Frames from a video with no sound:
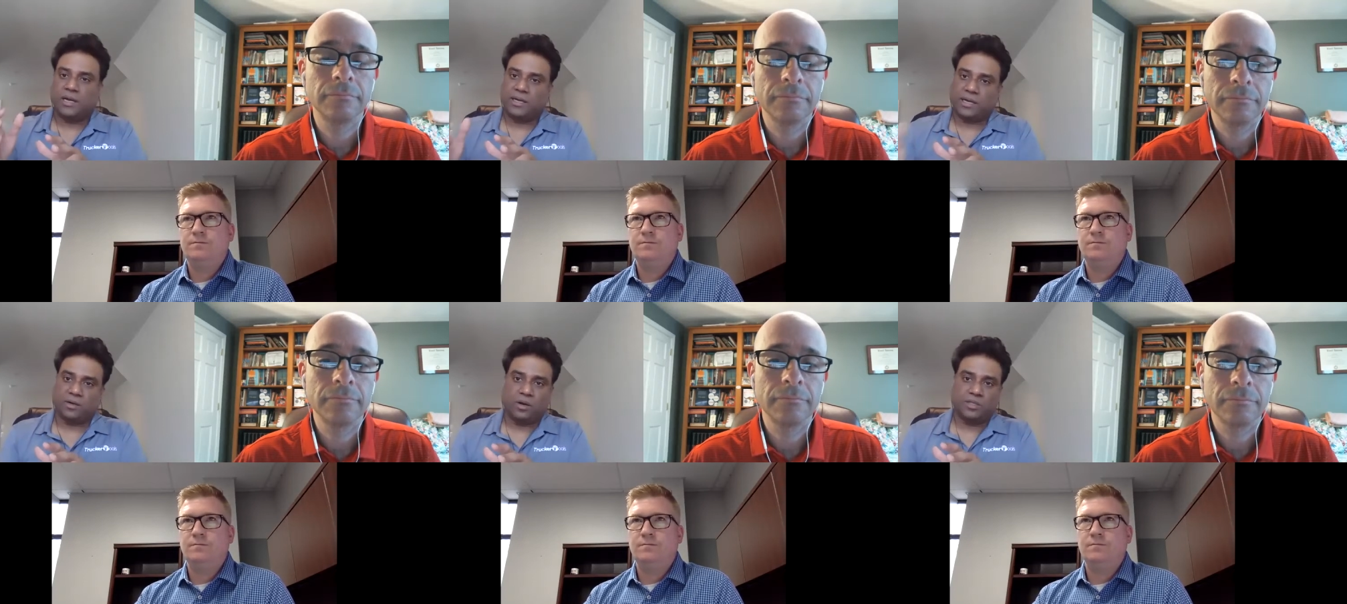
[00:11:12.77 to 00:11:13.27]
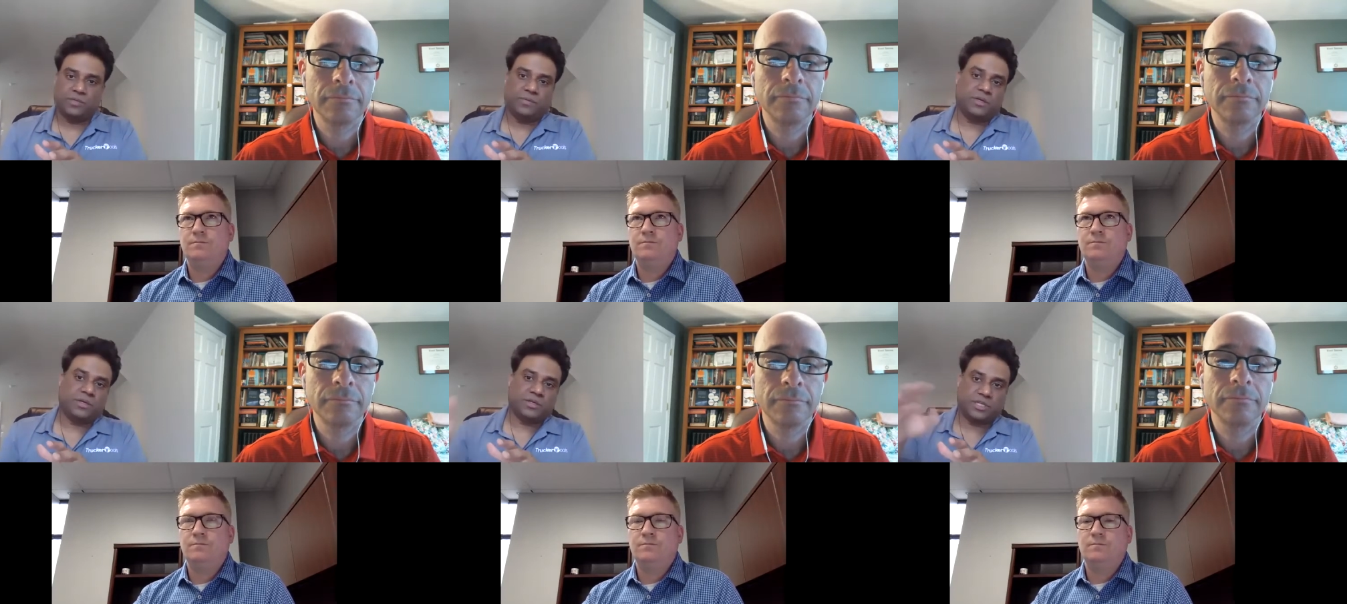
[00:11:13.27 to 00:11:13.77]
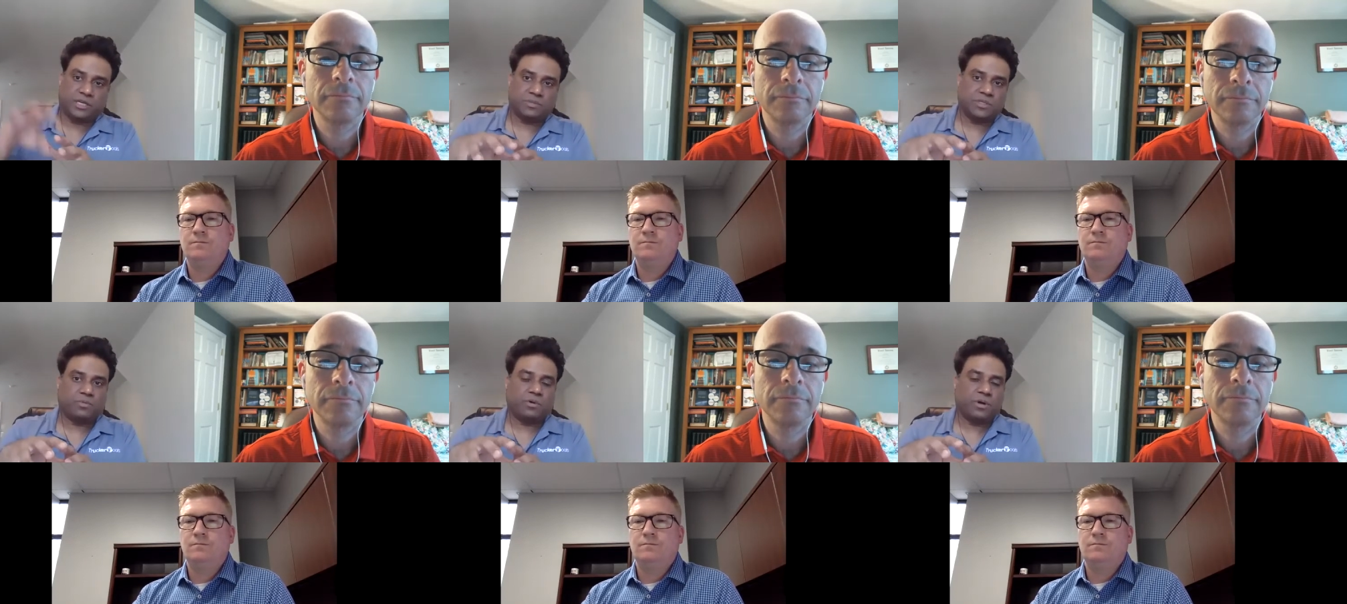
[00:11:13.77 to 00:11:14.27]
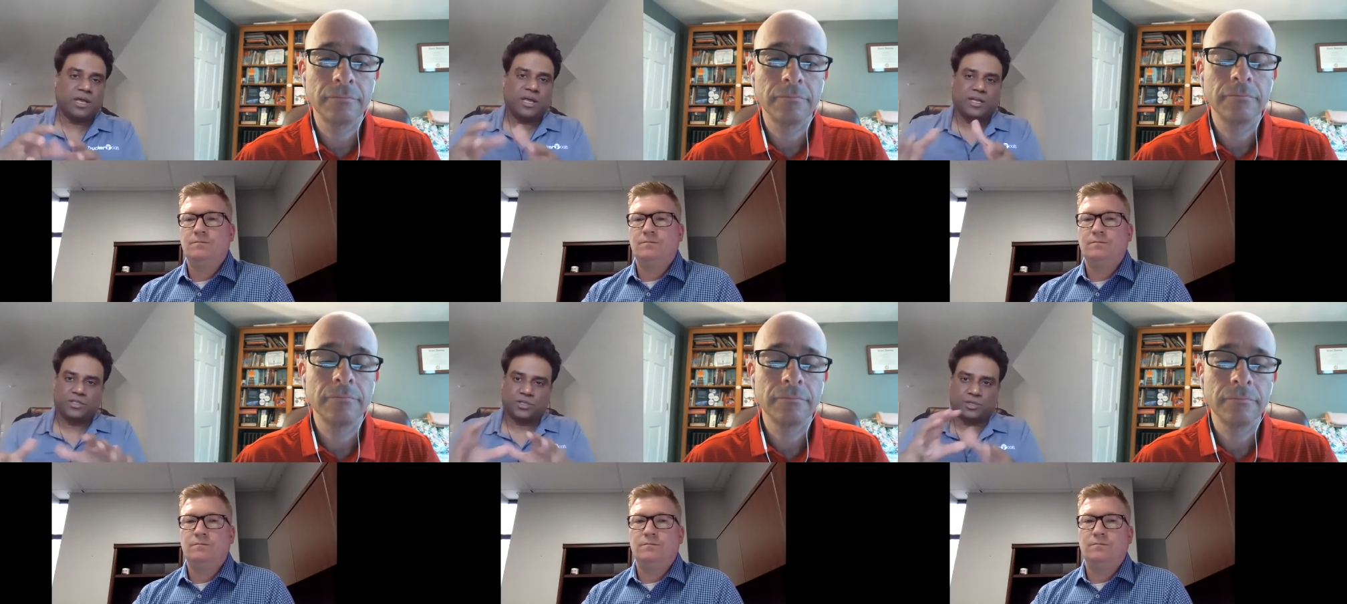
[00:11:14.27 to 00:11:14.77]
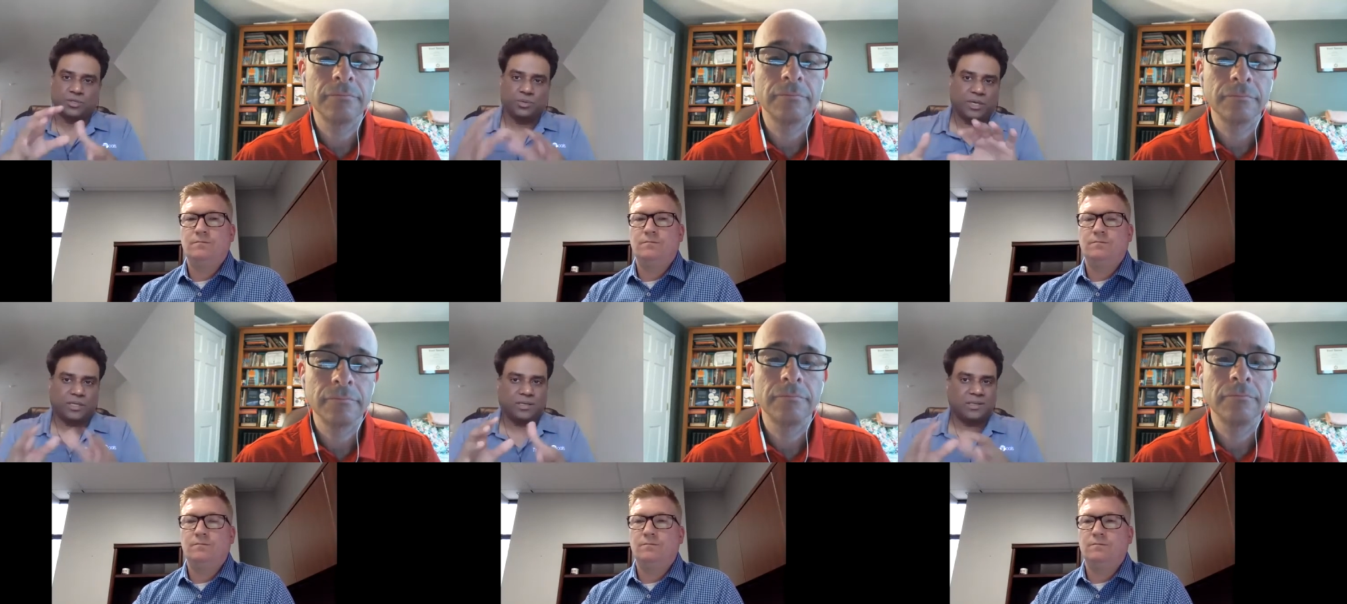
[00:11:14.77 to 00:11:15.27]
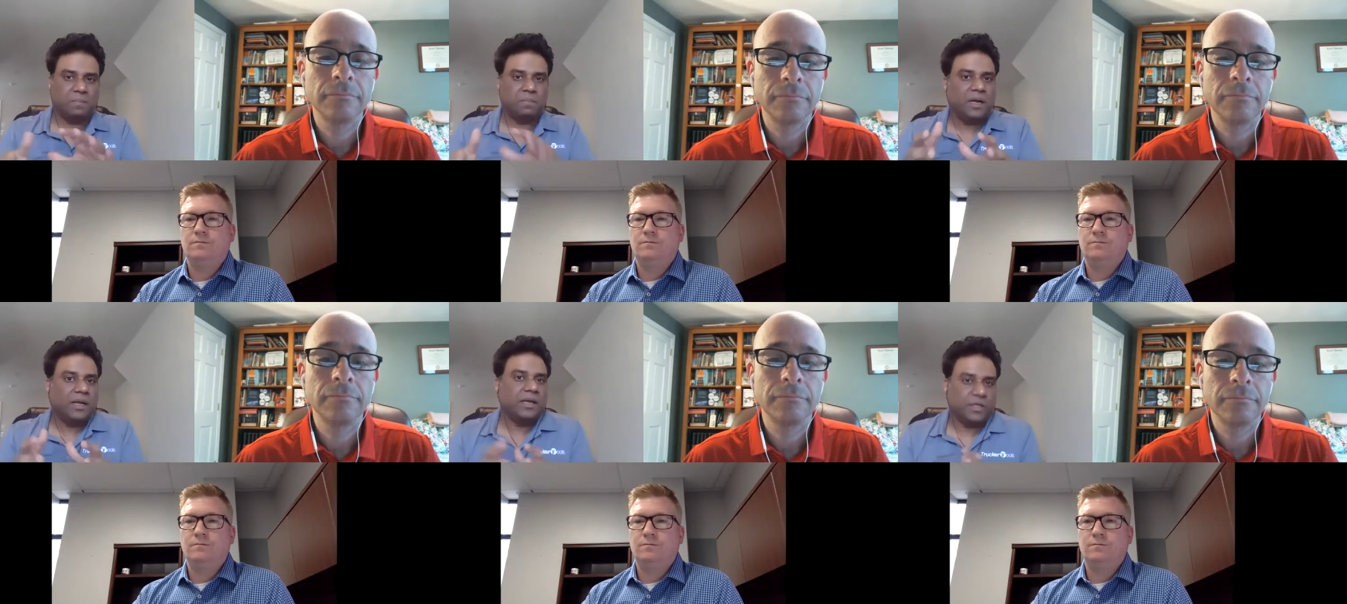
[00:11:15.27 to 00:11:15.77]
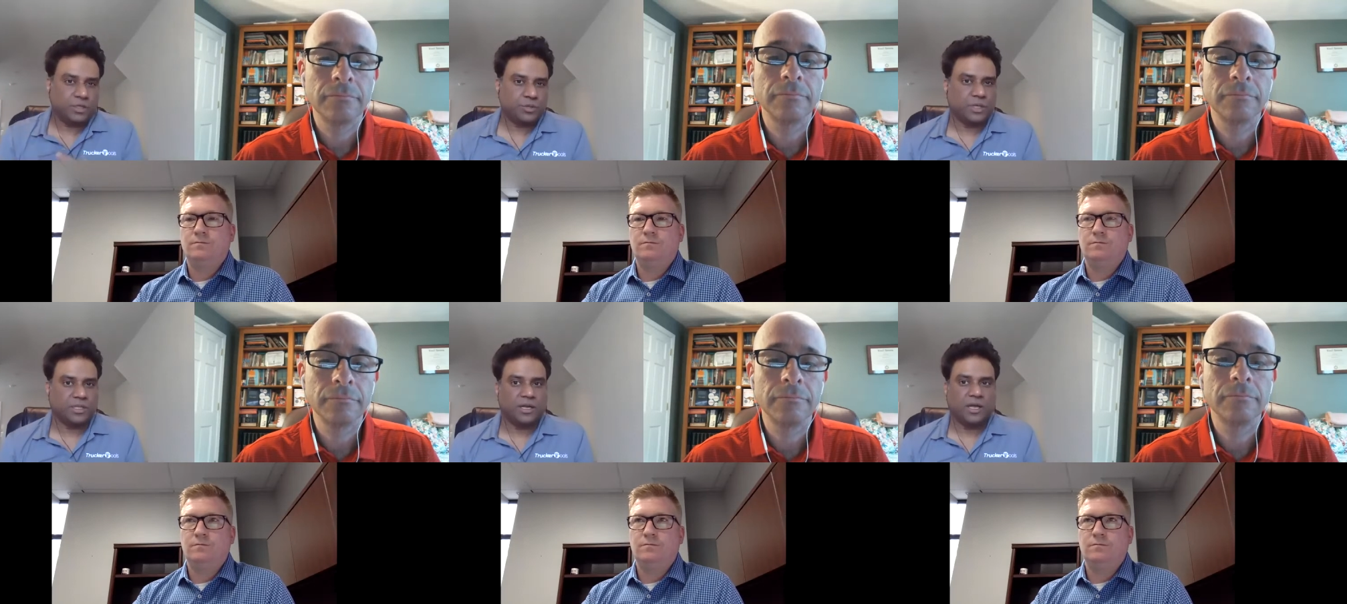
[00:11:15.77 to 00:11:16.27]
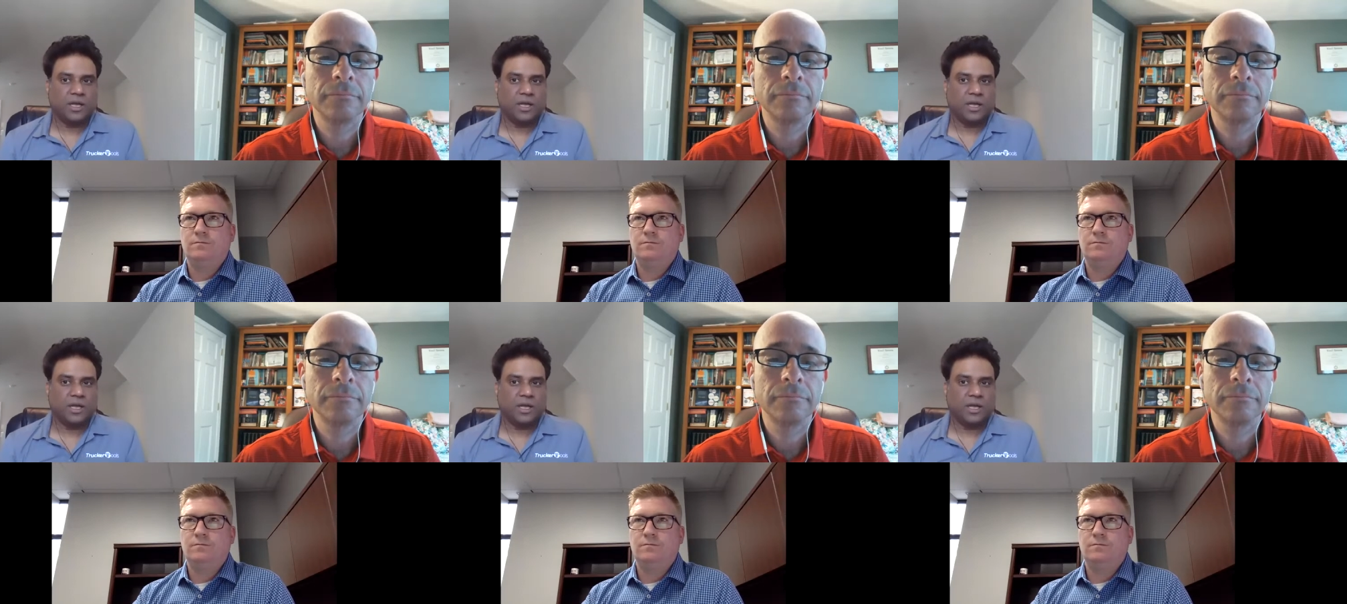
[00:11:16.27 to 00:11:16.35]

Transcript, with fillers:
Speaker 1: Technology vendor shapes the product. So together they're building it together.